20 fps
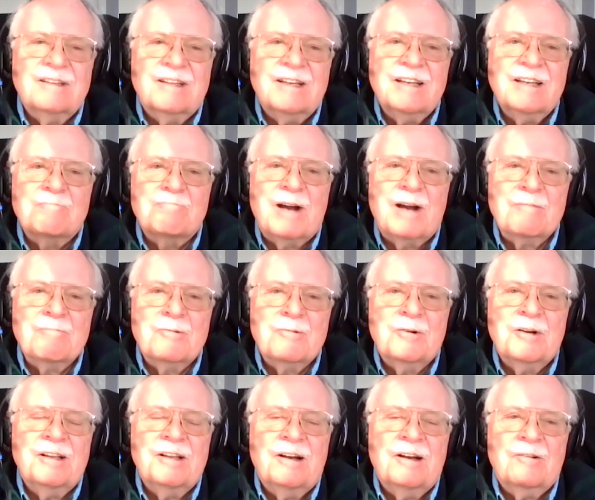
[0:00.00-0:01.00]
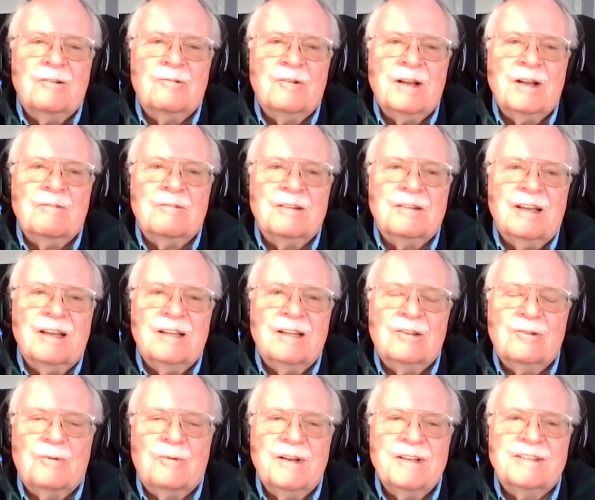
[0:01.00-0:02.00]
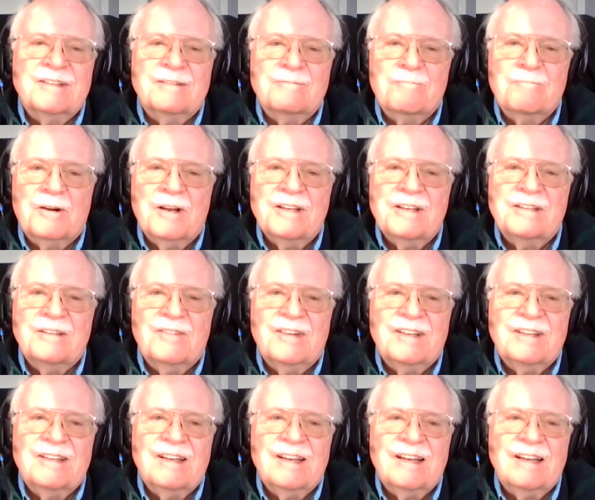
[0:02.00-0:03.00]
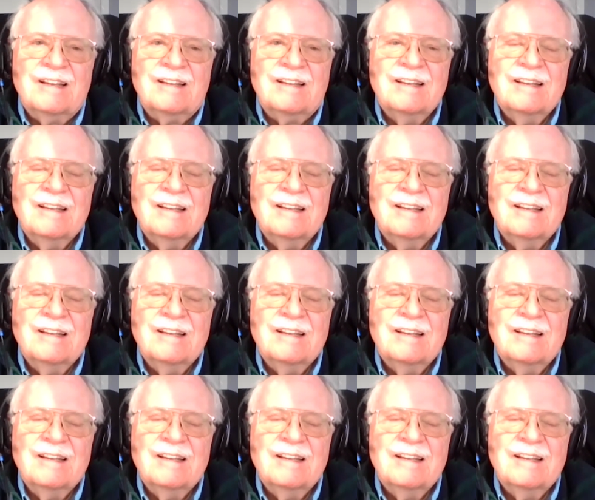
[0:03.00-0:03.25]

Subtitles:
to get popcorn and a drink was like twice the price of a ticket.